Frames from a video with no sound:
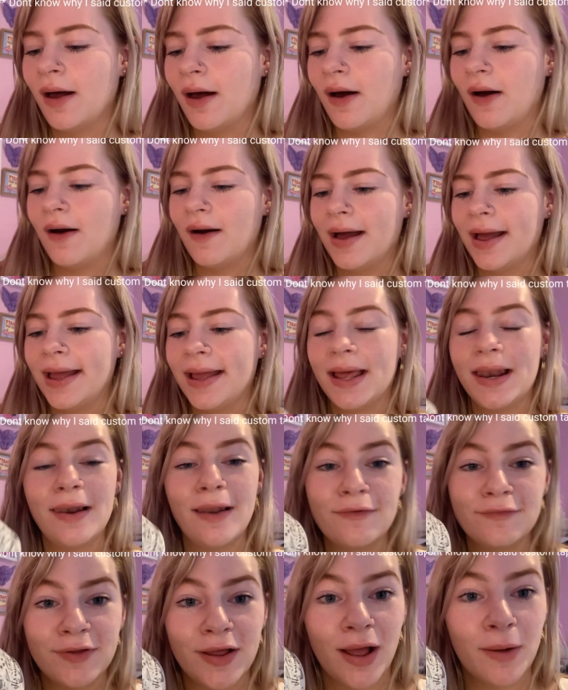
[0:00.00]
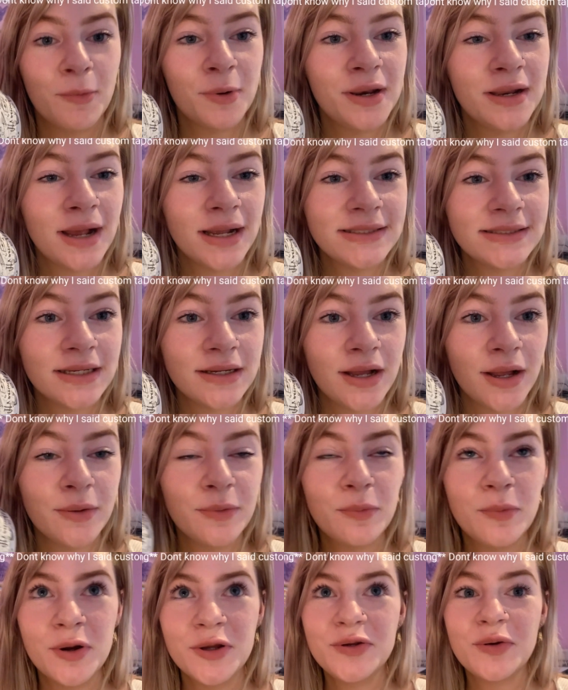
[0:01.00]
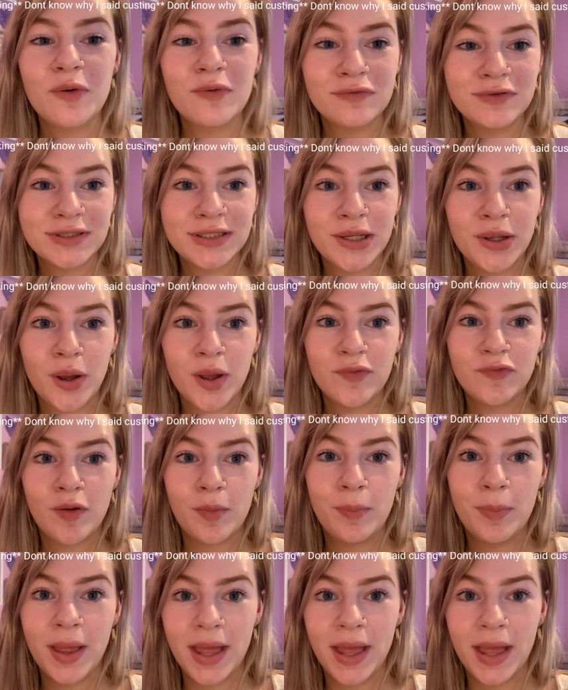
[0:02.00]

I love it. I would obviously go for